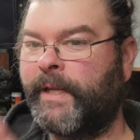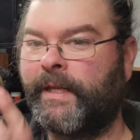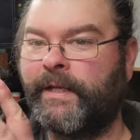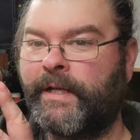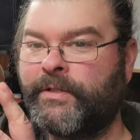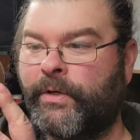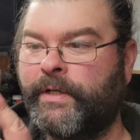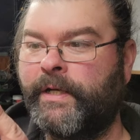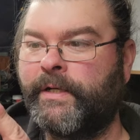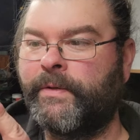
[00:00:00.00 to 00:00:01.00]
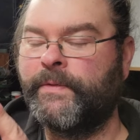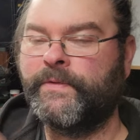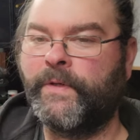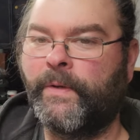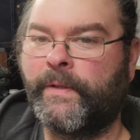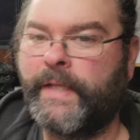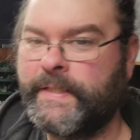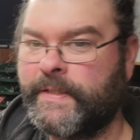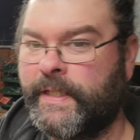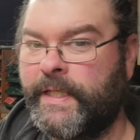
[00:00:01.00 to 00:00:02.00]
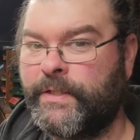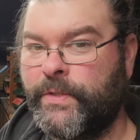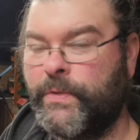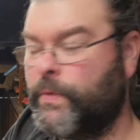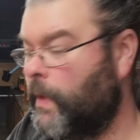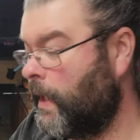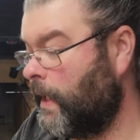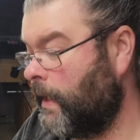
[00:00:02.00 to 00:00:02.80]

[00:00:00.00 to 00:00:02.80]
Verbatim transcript: making a Dorodango. So let's get to